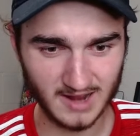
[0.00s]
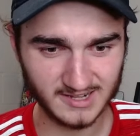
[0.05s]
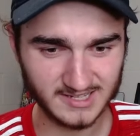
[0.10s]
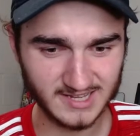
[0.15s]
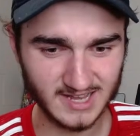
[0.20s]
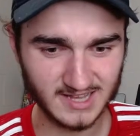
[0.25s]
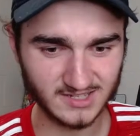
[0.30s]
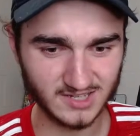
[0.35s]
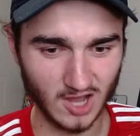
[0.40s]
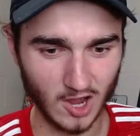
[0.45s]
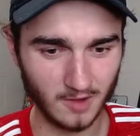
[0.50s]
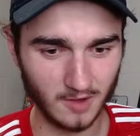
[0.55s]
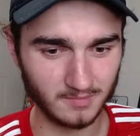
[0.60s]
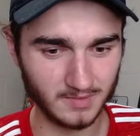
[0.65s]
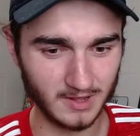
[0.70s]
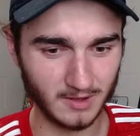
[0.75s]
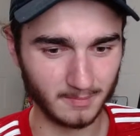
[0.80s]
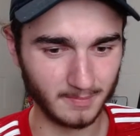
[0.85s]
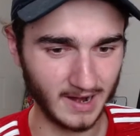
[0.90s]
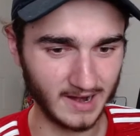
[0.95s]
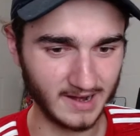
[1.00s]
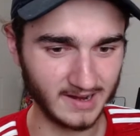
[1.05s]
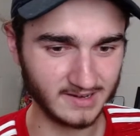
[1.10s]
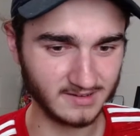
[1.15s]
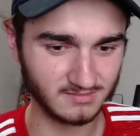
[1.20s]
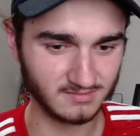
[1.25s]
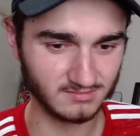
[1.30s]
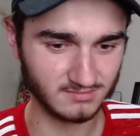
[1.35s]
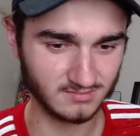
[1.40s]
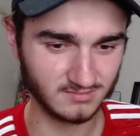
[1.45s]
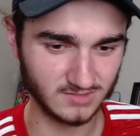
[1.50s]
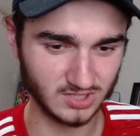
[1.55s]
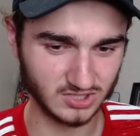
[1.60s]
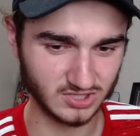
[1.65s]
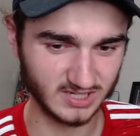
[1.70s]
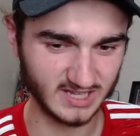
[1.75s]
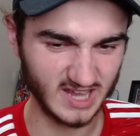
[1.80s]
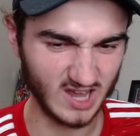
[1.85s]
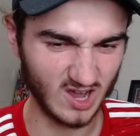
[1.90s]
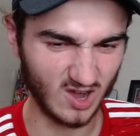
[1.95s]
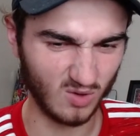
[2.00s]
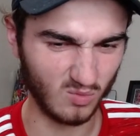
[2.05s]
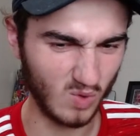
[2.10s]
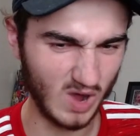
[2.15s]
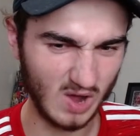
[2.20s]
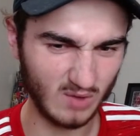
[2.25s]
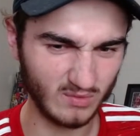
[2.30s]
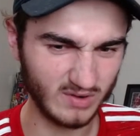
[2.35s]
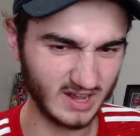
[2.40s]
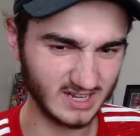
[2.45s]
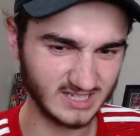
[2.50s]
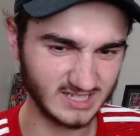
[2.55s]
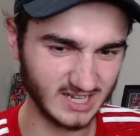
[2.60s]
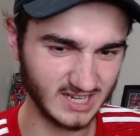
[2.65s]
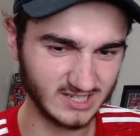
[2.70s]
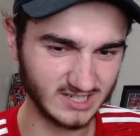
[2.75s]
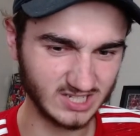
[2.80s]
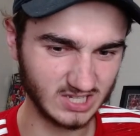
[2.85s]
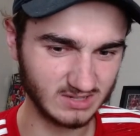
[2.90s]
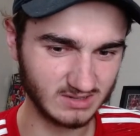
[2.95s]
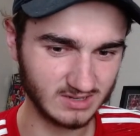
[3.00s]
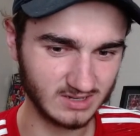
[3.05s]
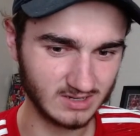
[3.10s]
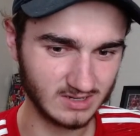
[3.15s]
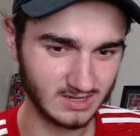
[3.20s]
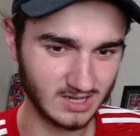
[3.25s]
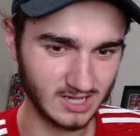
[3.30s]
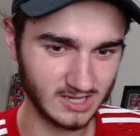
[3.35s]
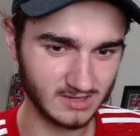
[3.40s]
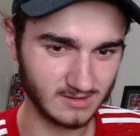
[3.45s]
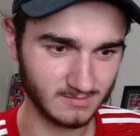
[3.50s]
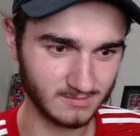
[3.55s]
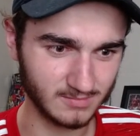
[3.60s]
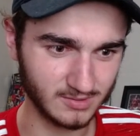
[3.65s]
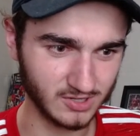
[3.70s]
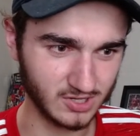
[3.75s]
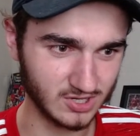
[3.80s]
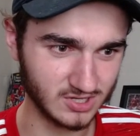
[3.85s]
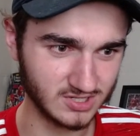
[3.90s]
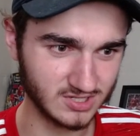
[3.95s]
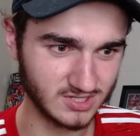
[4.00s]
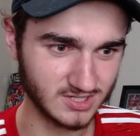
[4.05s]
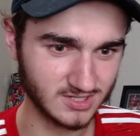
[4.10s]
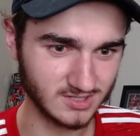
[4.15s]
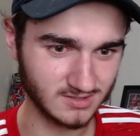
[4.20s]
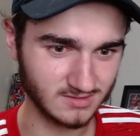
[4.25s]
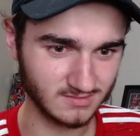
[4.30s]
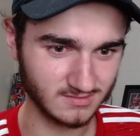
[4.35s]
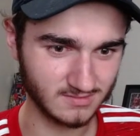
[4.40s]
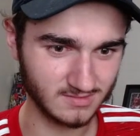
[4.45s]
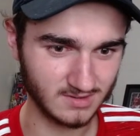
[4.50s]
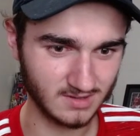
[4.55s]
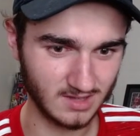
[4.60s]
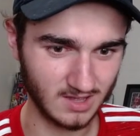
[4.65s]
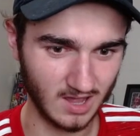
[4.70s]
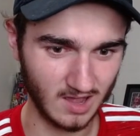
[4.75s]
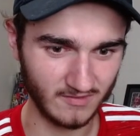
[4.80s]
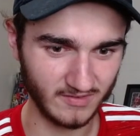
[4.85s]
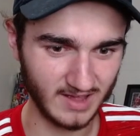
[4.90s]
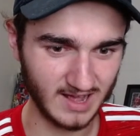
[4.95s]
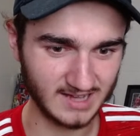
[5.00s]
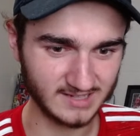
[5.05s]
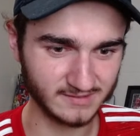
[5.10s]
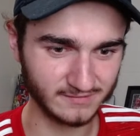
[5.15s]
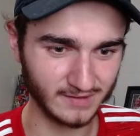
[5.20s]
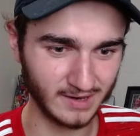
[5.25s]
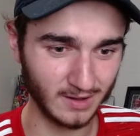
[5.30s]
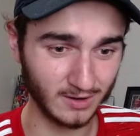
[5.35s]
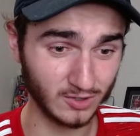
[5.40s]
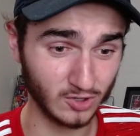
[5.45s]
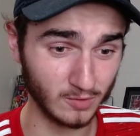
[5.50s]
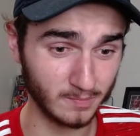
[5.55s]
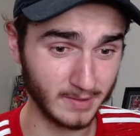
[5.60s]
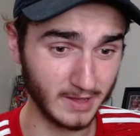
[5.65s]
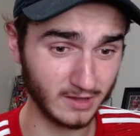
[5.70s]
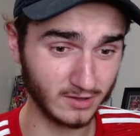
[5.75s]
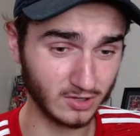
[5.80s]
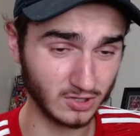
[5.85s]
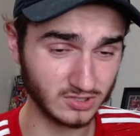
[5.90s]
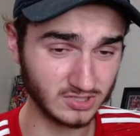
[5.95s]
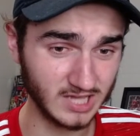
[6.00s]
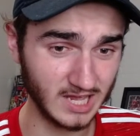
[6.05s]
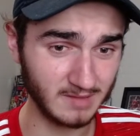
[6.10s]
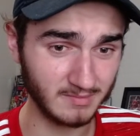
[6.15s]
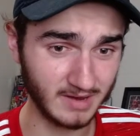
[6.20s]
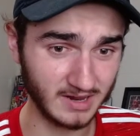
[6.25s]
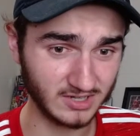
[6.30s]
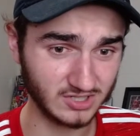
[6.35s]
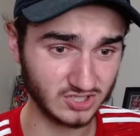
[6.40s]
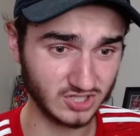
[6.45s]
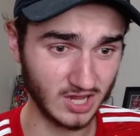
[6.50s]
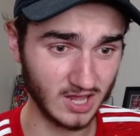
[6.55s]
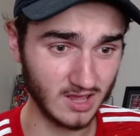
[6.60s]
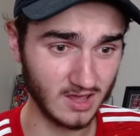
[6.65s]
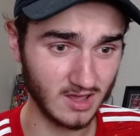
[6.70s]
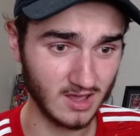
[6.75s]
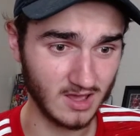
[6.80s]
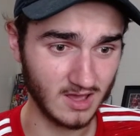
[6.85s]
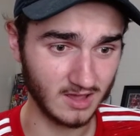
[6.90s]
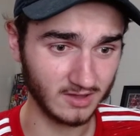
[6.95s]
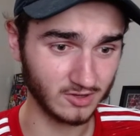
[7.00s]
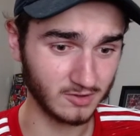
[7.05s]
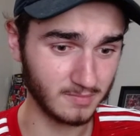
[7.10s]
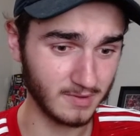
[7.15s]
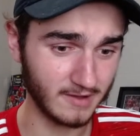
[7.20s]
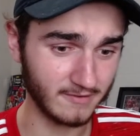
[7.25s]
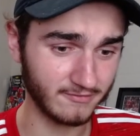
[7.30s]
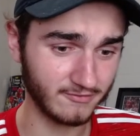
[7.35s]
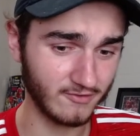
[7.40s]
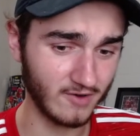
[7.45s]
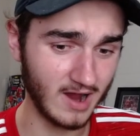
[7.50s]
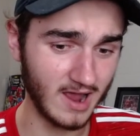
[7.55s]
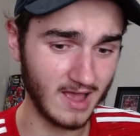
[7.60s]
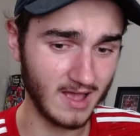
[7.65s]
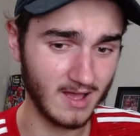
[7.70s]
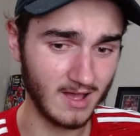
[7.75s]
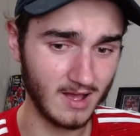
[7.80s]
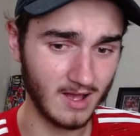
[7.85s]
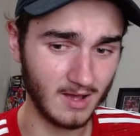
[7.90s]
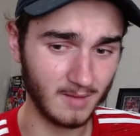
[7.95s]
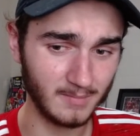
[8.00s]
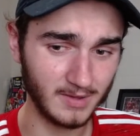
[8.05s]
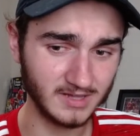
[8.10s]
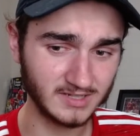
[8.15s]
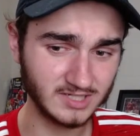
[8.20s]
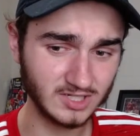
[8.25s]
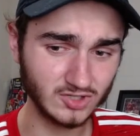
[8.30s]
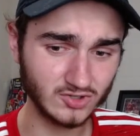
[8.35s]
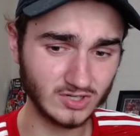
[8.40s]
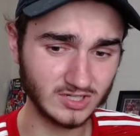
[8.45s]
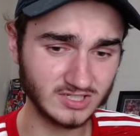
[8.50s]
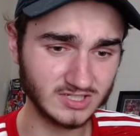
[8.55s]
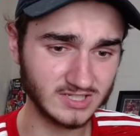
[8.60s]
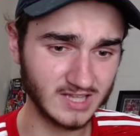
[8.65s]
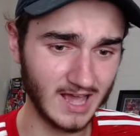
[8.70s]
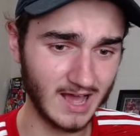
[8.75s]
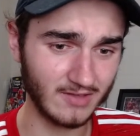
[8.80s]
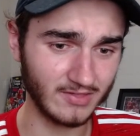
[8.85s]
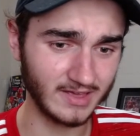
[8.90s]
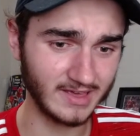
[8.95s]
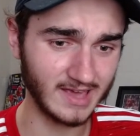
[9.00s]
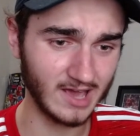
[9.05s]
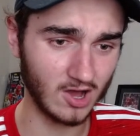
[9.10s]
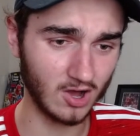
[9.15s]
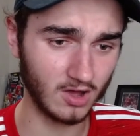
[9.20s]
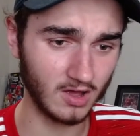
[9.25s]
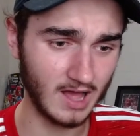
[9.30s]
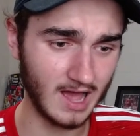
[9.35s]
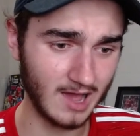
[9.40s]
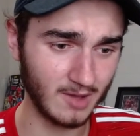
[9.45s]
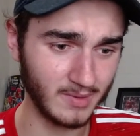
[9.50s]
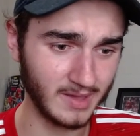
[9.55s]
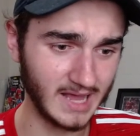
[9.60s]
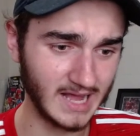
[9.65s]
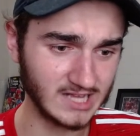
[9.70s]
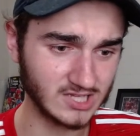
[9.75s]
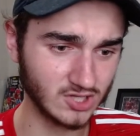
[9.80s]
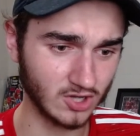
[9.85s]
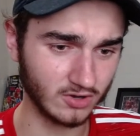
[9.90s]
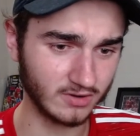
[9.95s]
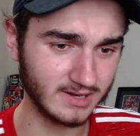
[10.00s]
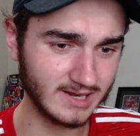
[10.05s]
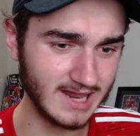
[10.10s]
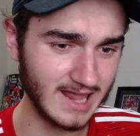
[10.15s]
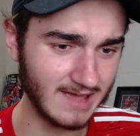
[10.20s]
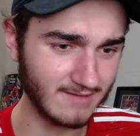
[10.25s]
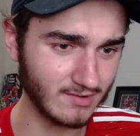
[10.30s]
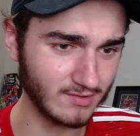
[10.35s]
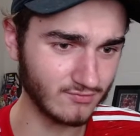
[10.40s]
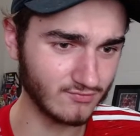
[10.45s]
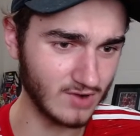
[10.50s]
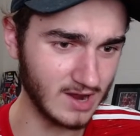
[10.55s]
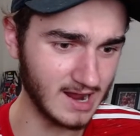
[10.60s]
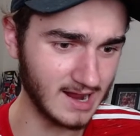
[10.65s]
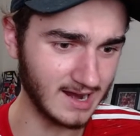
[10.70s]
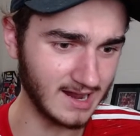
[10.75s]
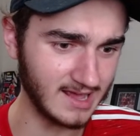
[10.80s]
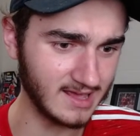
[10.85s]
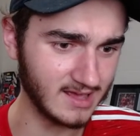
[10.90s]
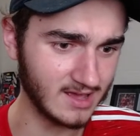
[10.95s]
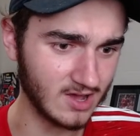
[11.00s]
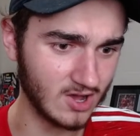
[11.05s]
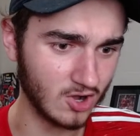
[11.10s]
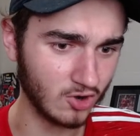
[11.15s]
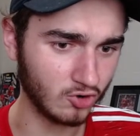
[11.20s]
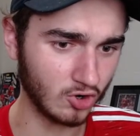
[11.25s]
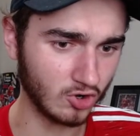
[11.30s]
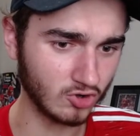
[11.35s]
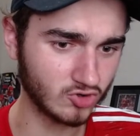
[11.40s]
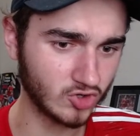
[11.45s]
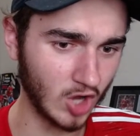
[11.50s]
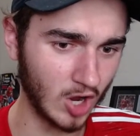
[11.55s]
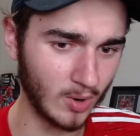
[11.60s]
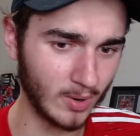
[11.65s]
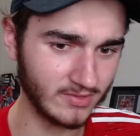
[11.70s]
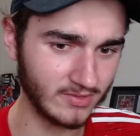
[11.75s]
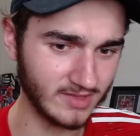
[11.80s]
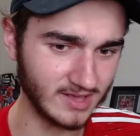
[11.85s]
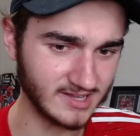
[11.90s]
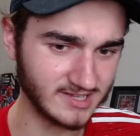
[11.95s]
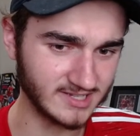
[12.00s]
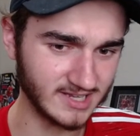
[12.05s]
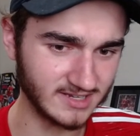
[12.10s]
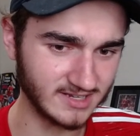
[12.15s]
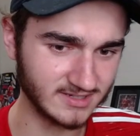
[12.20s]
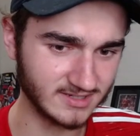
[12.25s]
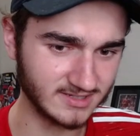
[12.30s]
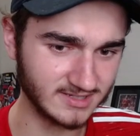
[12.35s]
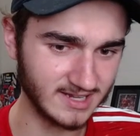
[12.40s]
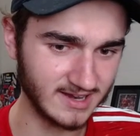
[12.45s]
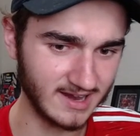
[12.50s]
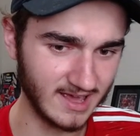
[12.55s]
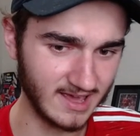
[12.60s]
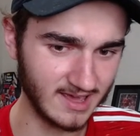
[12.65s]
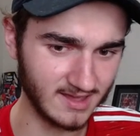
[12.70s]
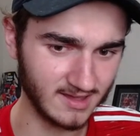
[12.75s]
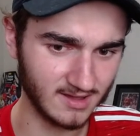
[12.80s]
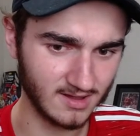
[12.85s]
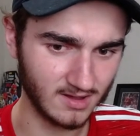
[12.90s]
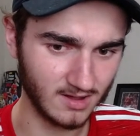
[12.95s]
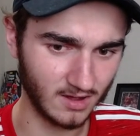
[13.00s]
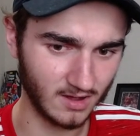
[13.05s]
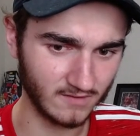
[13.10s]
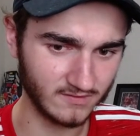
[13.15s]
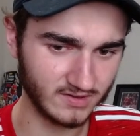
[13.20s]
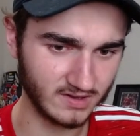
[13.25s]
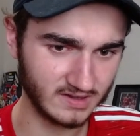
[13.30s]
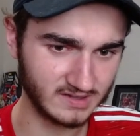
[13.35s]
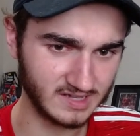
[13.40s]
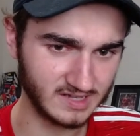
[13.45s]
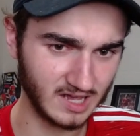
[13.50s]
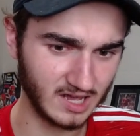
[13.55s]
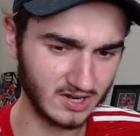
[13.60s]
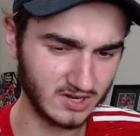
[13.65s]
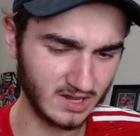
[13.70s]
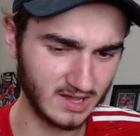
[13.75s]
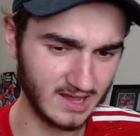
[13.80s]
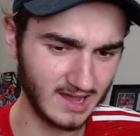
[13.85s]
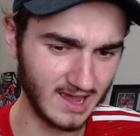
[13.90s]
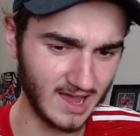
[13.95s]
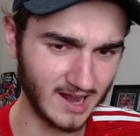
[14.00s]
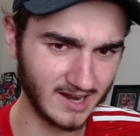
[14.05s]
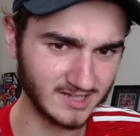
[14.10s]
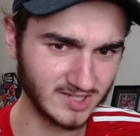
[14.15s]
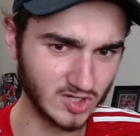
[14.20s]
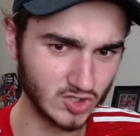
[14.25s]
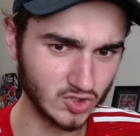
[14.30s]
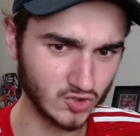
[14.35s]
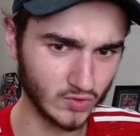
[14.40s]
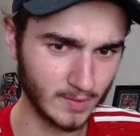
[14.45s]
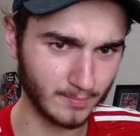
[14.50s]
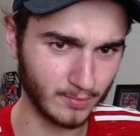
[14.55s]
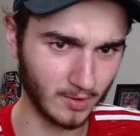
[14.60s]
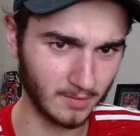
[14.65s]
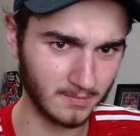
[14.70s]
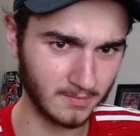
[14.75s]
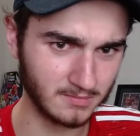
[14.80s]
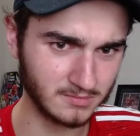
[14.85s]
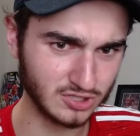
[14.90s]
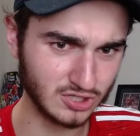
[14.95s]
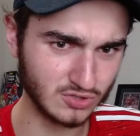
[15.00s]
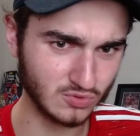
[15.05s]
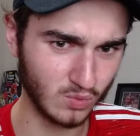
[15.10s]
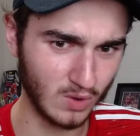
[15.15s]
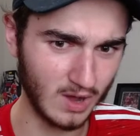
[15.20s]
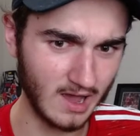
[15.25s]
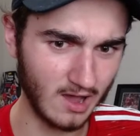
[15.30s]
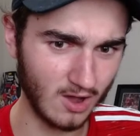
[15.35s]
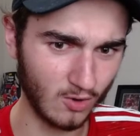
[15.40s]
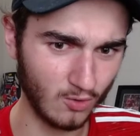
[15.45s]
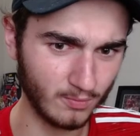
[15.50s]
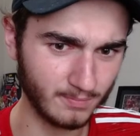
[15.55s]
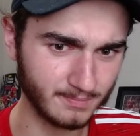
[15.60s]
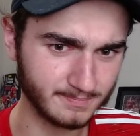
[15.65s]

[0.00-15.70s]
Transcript: sense, I hope Leon Bailey doesn't get on well next season, because I think Aston Villa could be a good team next year, could be a threat. But it's interesting to see how he gets on. Never really got going this season, did he? Obviously, he had his injury problems as well.